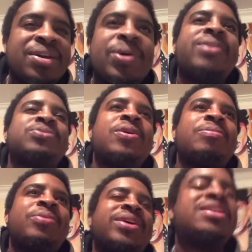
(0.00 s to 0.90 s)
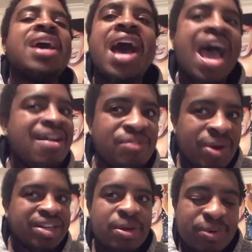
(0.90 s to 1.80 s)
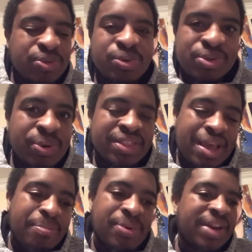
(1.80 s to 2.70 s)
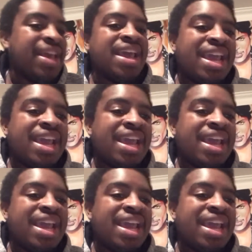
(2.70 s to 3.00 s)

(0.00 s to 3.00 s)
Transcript: he'll have 12 points. I have no idea what you would do at that point.